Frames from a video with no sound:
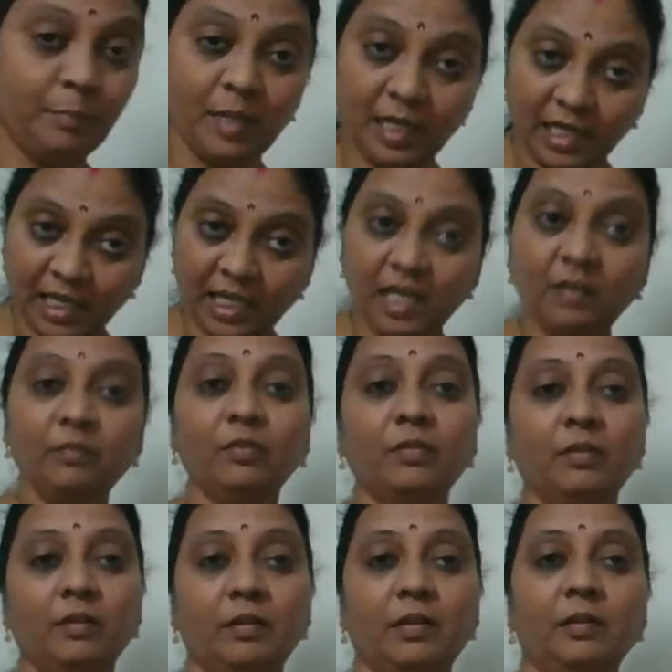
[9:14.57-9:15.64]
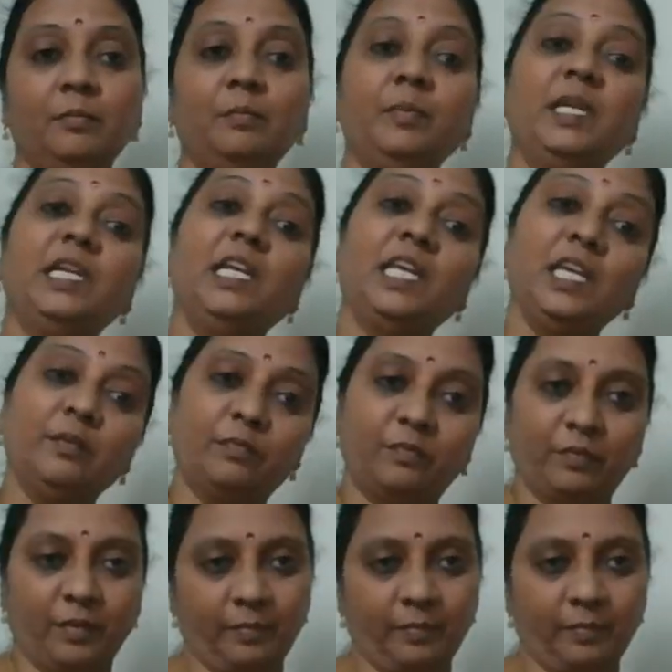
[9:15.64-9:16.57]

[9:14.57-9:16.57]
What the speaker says: Believe, belief.